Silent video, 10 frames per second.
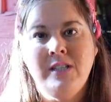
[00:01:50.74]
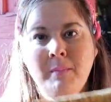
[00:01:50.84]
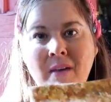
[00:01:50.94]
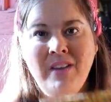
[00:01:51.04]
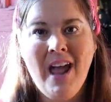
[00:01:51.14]

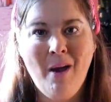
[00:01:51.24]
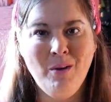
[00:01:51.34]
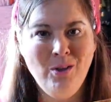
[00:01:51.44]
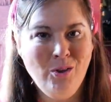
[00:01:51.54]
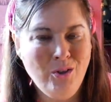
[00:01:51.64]
some of it I will
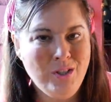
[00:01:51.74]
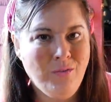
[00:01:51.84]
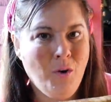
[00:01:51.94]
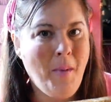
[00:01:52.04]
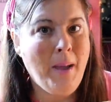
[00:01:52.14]
use
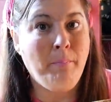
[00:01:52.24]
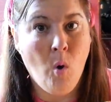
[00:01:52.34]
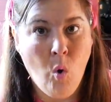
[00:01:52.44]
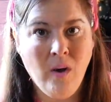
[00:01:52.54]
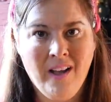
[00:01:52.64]
for my
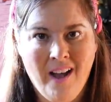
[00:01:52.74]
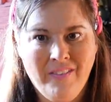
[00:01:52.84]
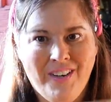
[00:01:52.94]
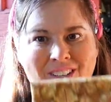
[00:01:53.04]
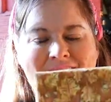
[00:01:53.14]
bowl
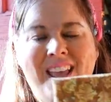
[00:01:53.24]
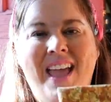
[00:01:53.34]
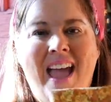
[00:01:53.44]
covers,